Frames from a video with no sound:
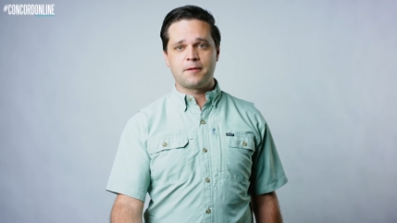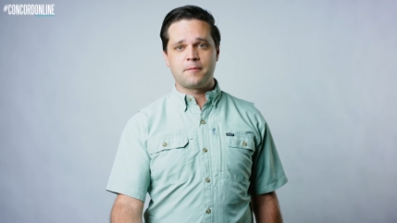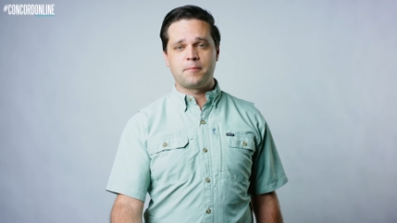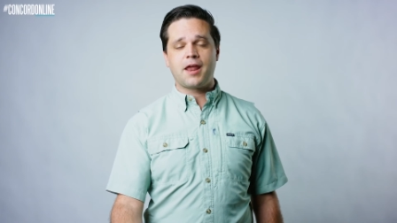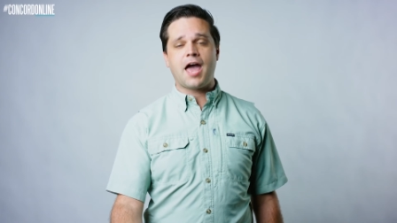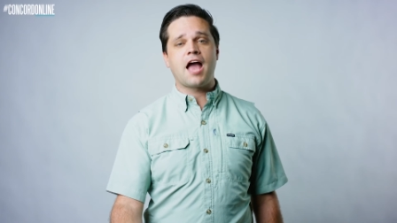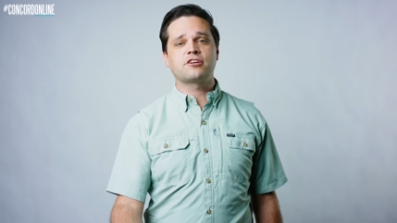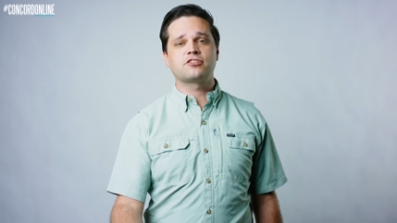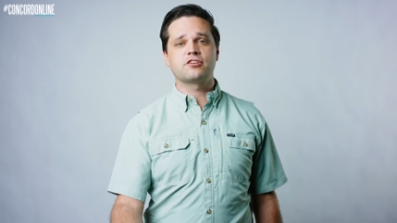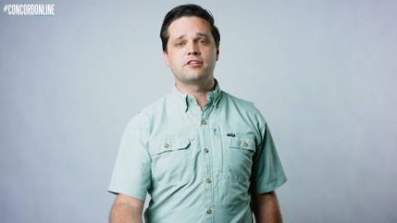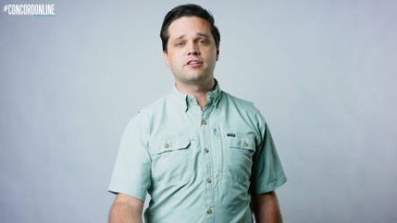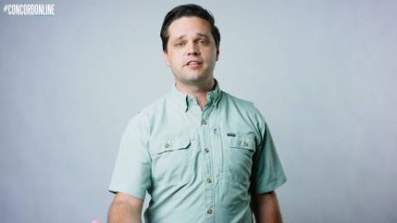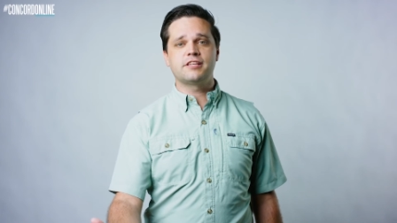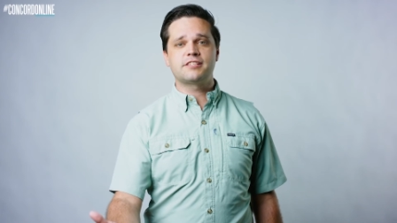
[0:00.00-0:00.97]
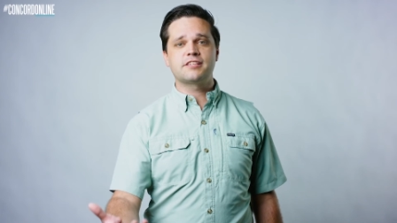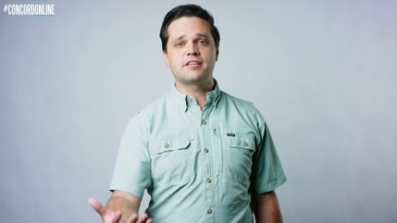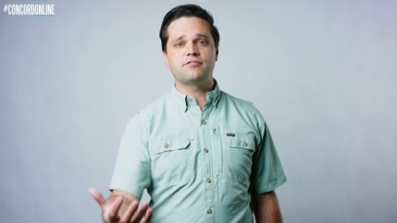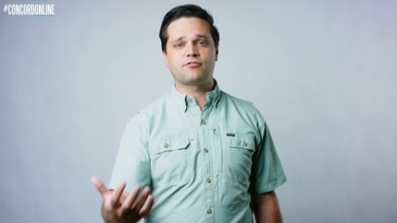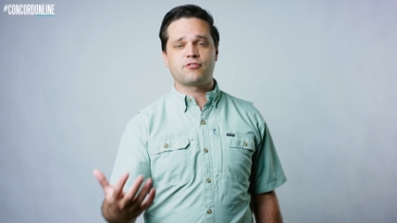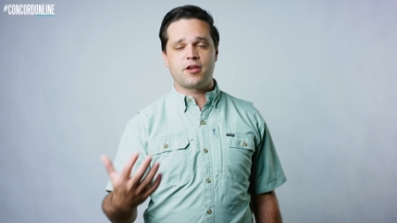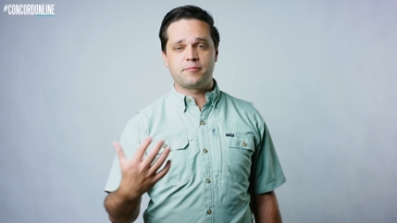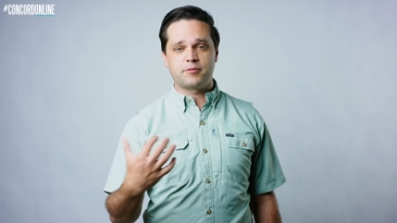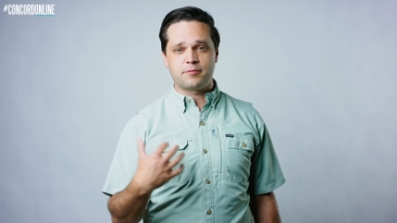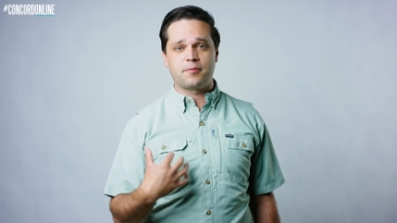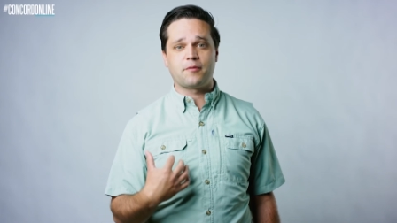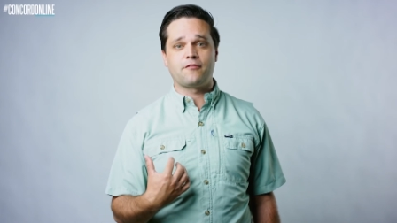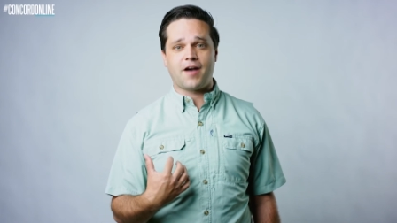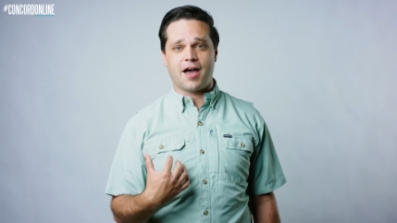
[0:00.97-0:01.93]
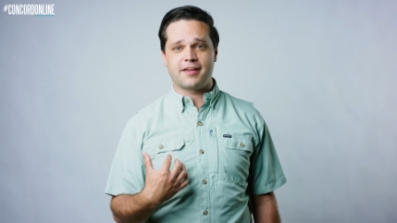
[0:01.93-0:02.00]
but actually listening for Him to
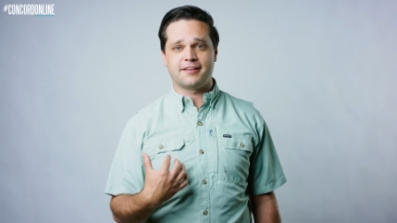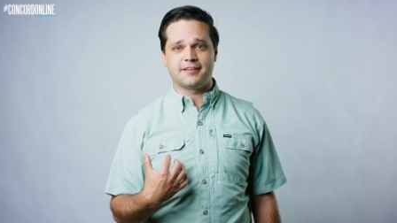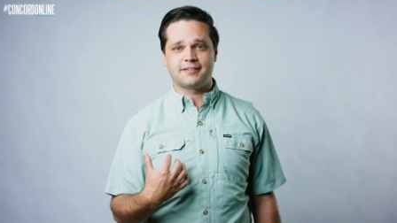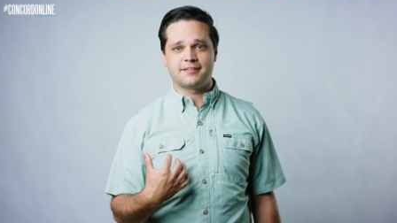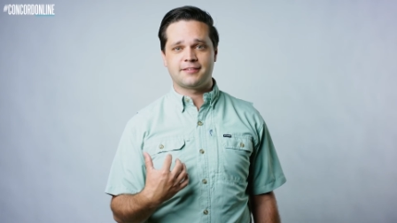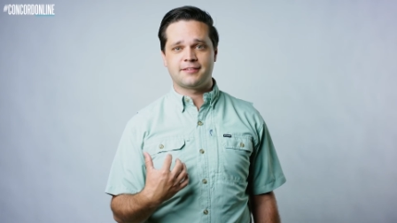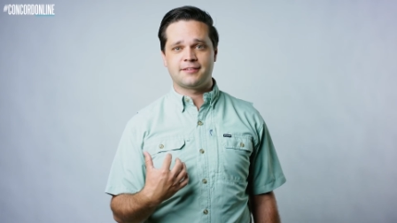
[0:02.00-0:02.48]
provide it